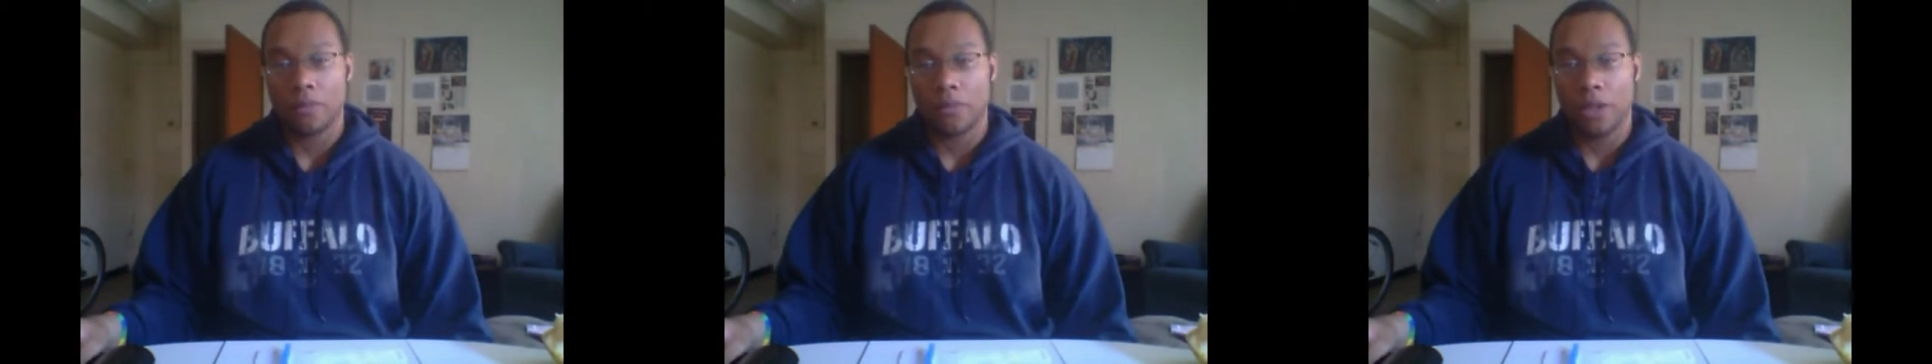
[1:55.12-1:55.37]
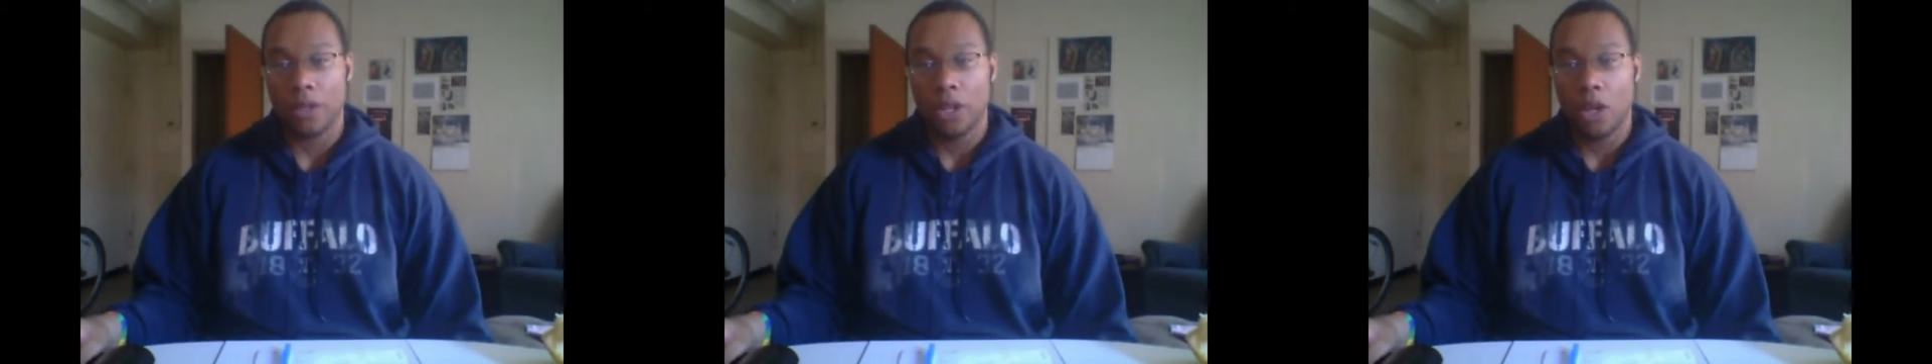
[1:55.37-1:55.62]

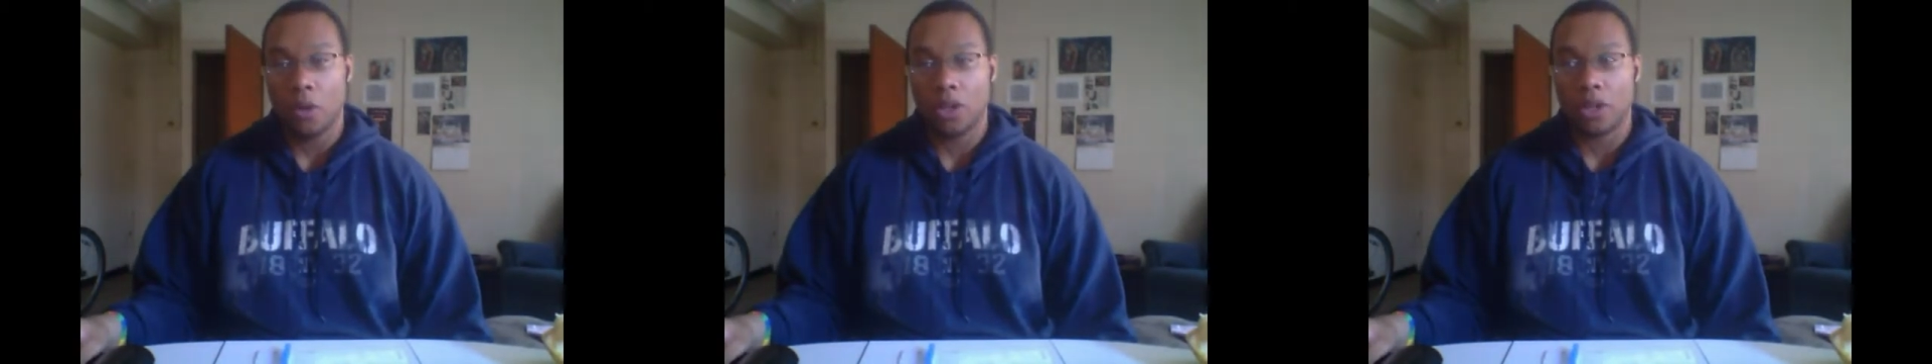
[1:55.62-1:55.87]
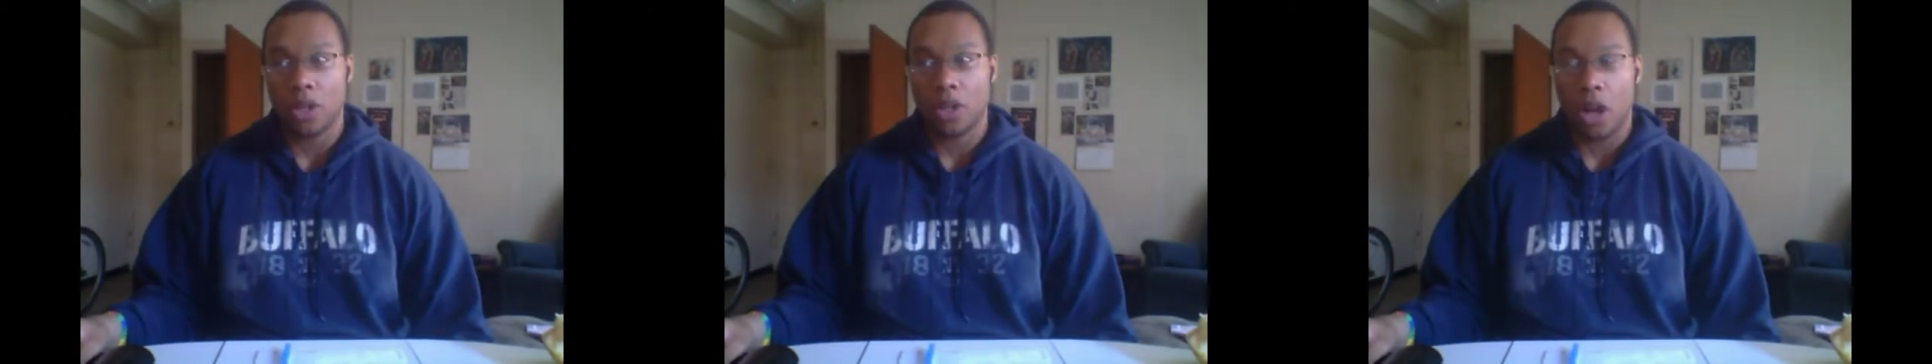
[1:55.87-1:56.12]
you know,
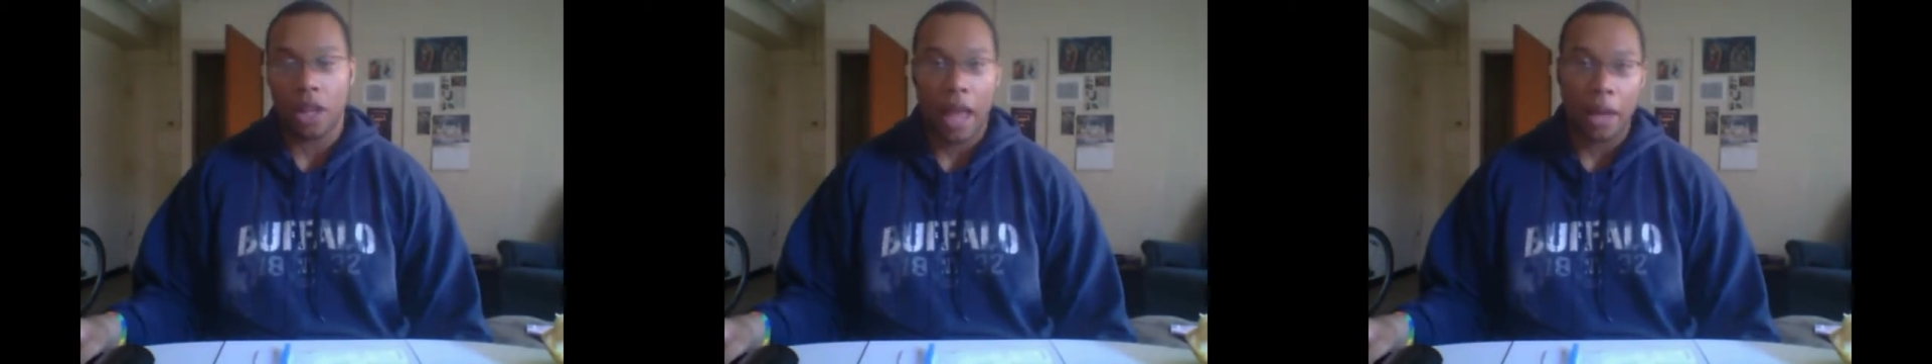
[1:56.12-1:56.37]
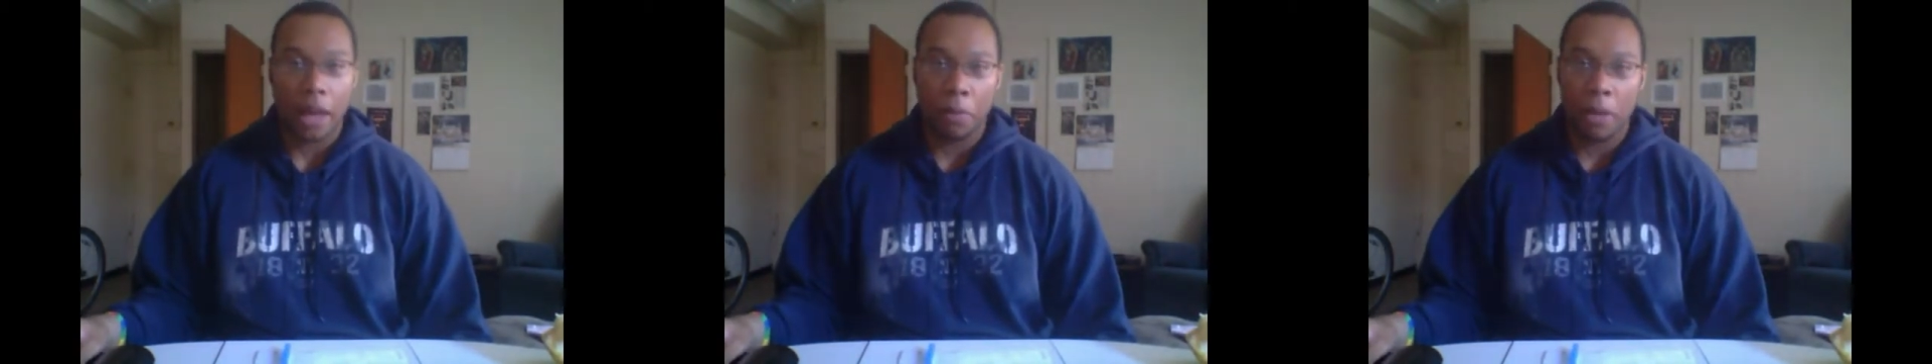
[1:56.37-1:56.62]
just a
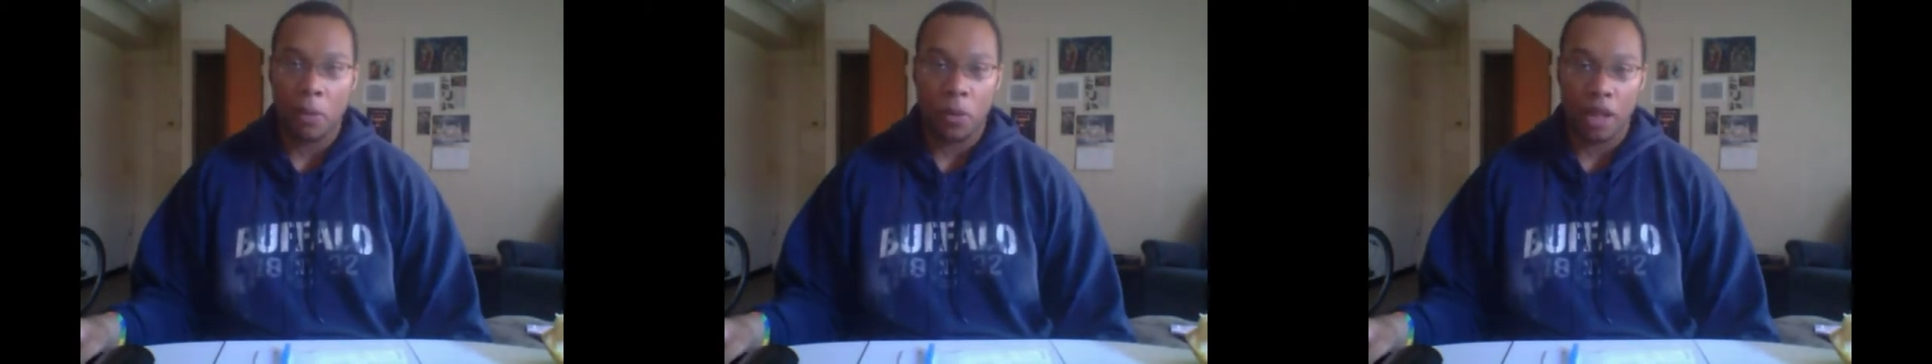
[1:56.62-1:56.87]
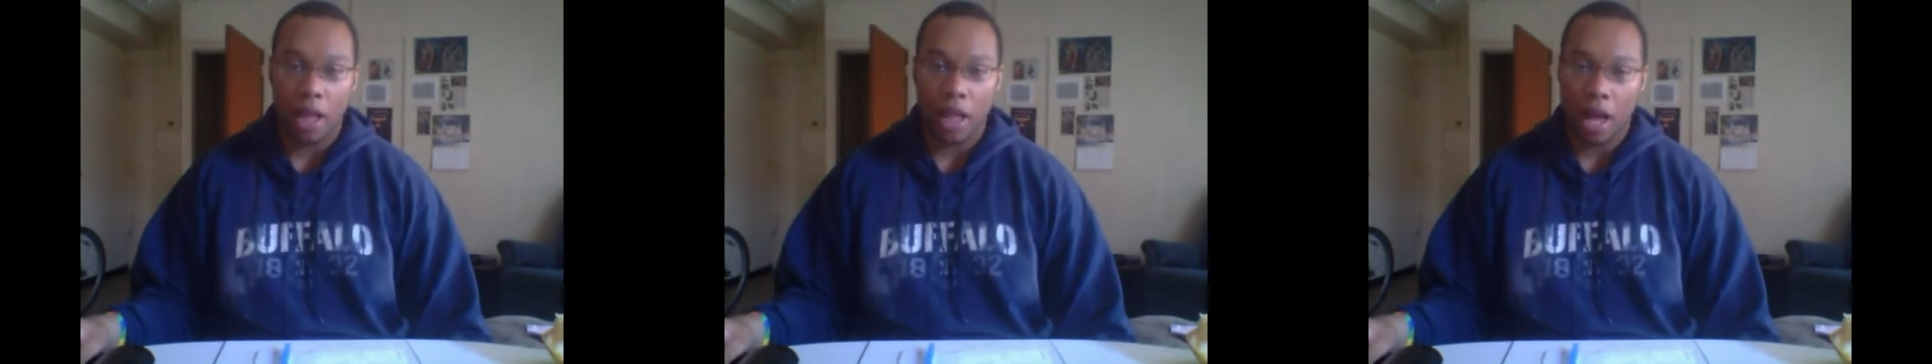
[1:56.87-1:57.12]
lot of people
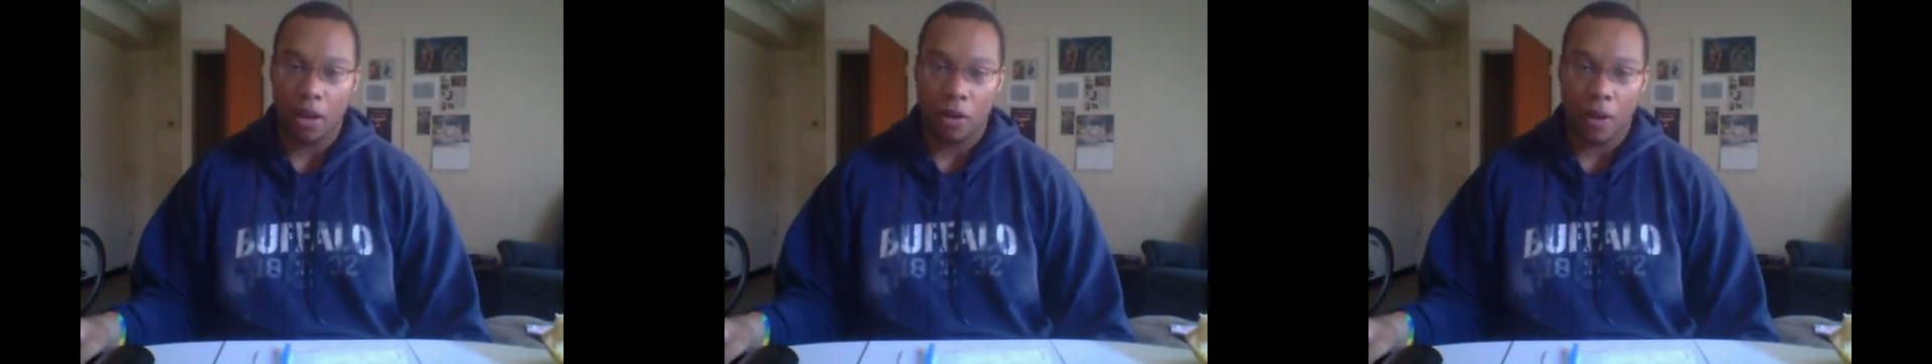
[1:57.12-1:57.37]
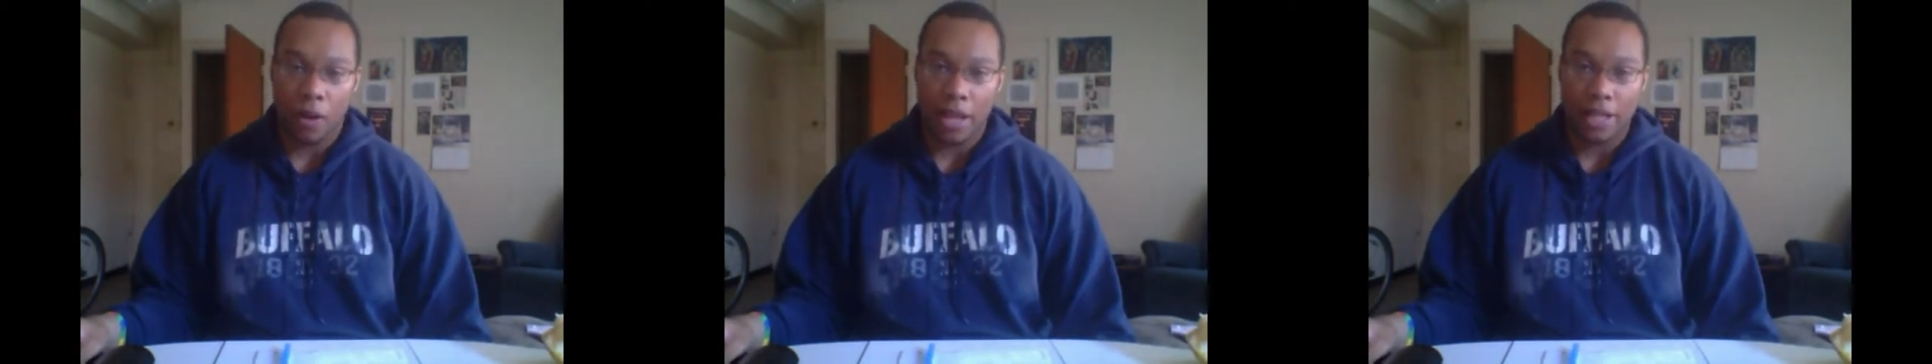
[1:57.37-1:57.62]
with a lot of
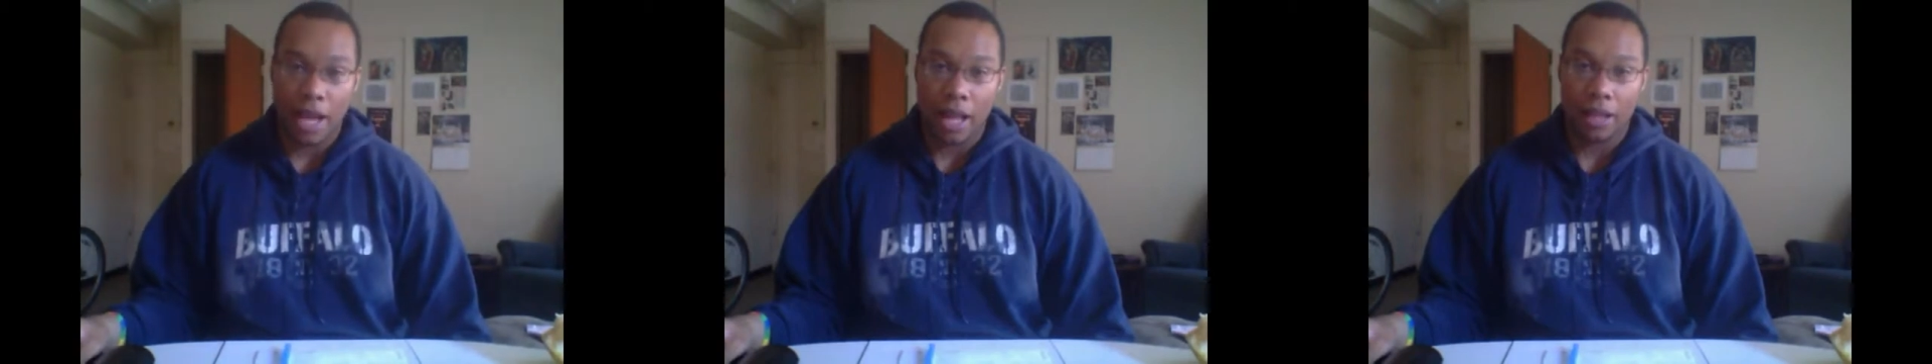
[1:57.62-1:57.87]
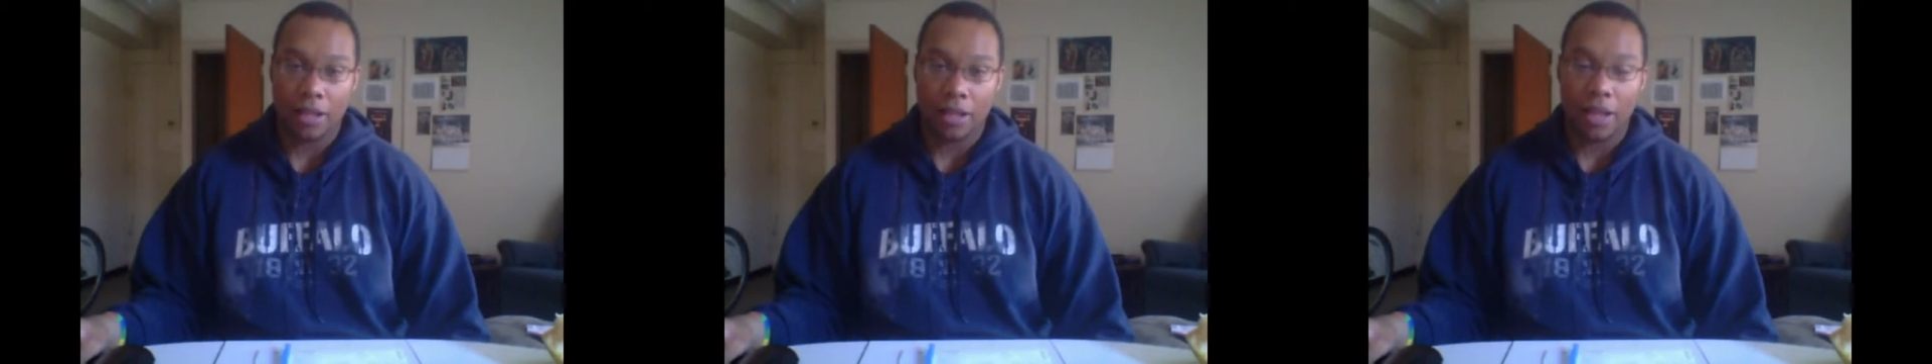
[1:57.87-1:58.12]
great
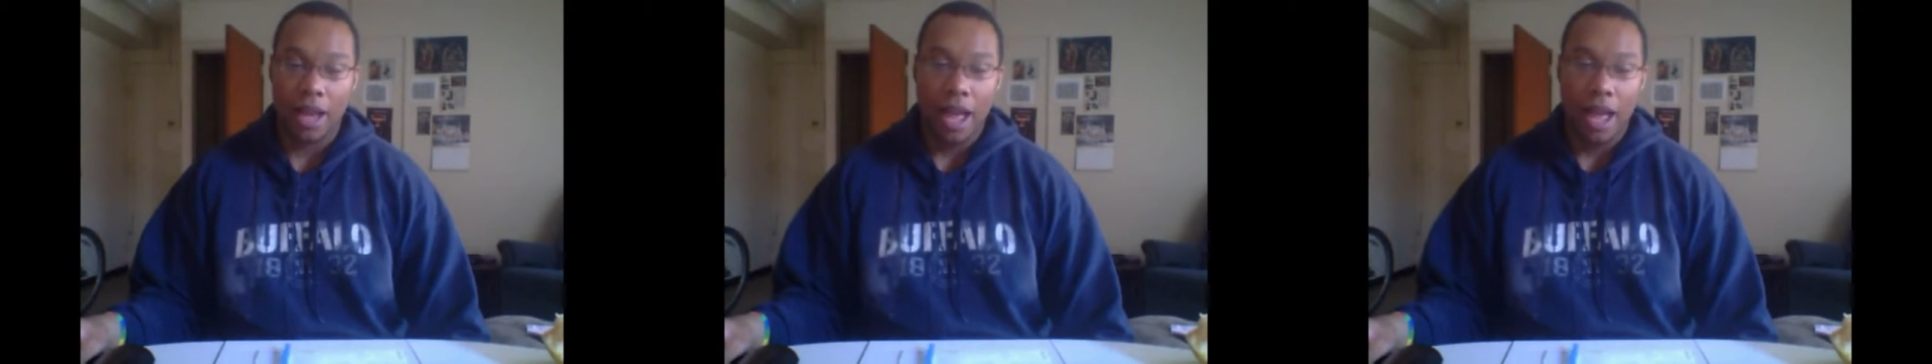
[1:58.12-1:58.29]
talents.